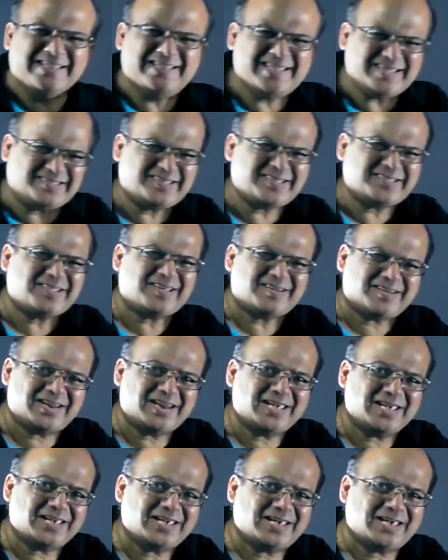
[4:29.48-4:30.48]
This is the
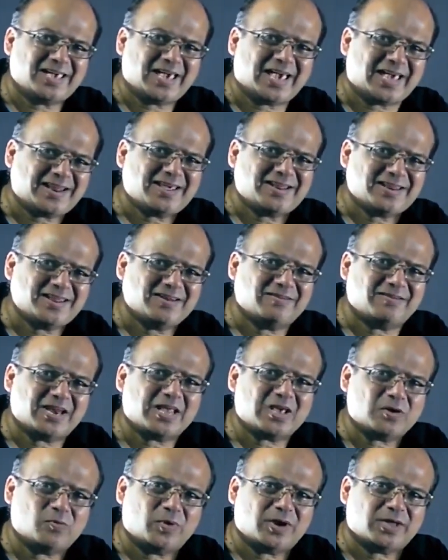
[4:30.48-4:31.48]
reading error in
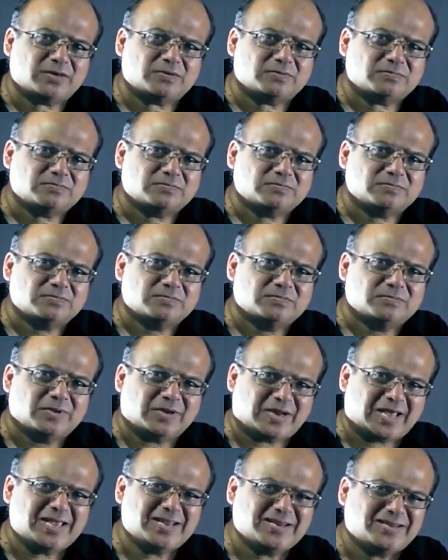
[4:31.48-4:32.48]
reading 1,
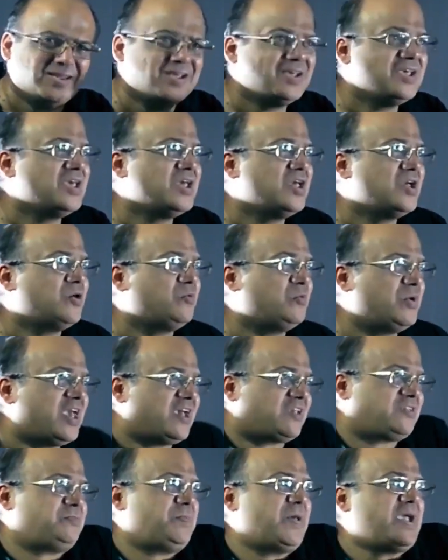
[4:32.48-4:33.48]
right? We
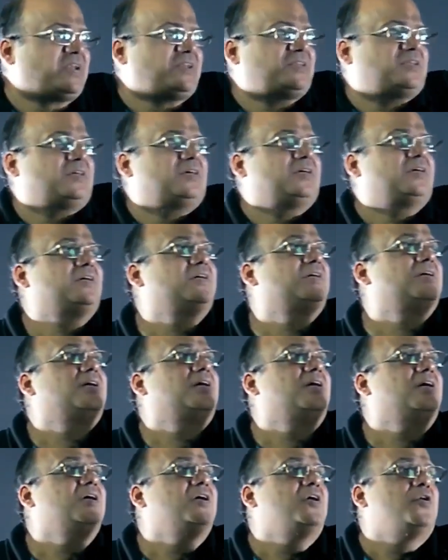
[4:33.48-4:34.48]
expect,
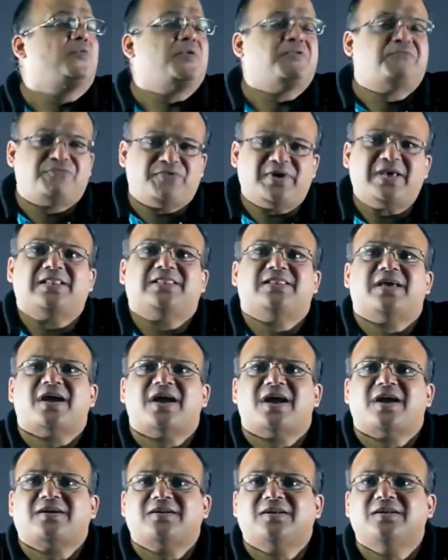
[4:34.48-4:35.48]
we feel
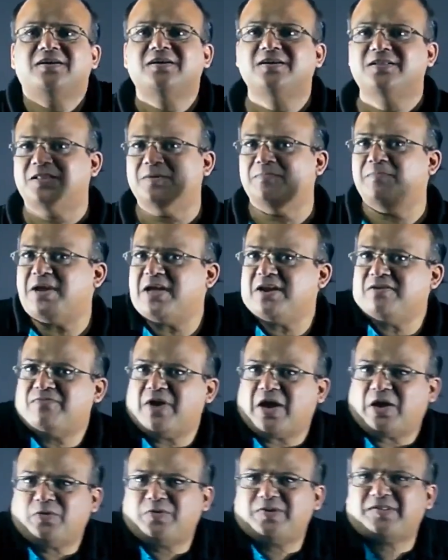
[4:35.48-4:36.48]
that the mean
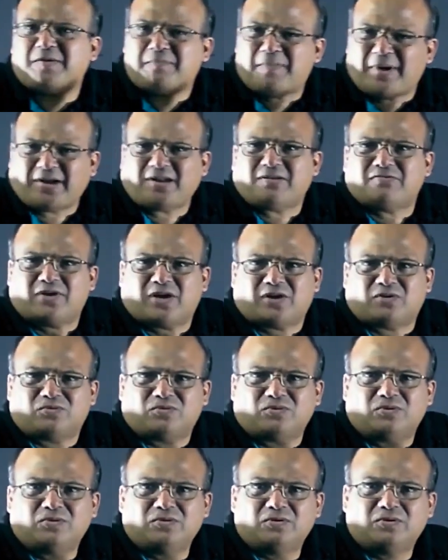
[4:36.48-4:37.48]
value is a better
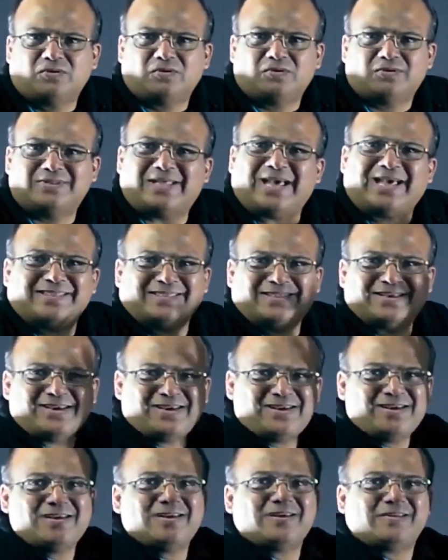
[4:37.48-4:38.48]
value than
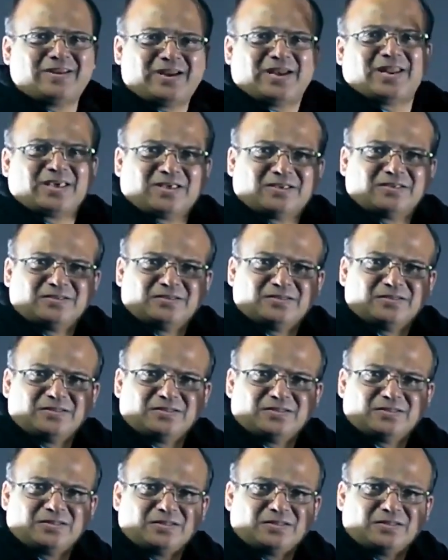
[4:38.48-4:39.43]
the reading.